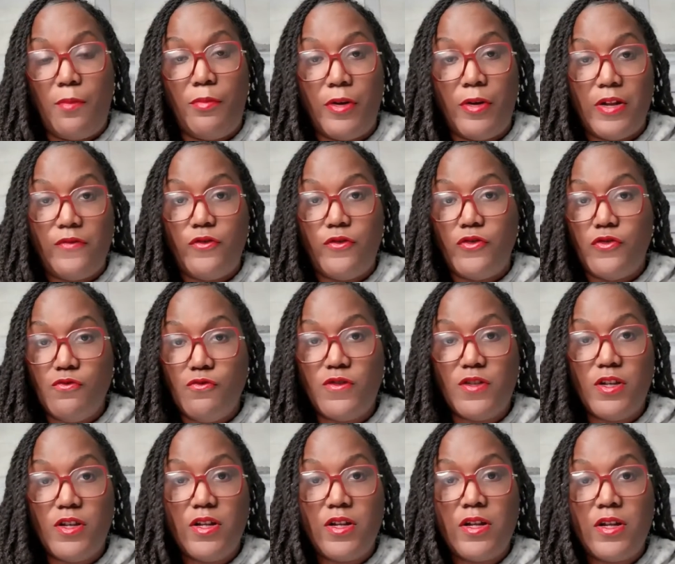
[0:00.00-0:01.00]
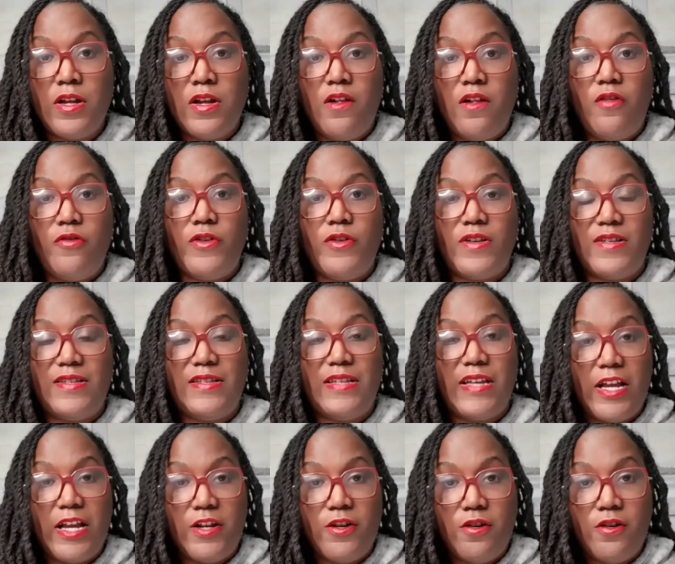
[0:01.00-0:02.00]
but if you're using the
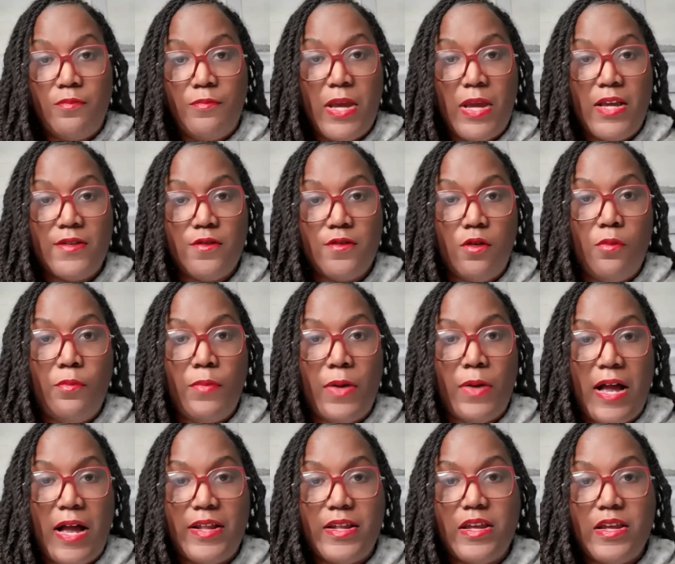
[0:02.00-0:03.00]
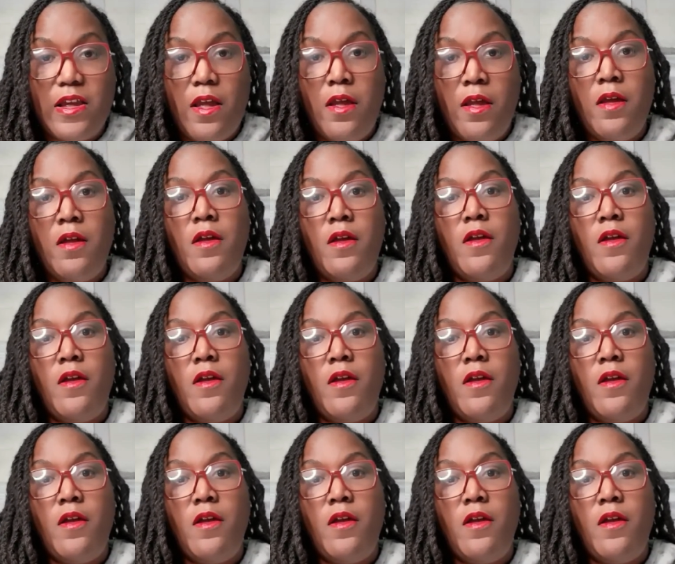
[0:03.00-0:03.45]
standard basal body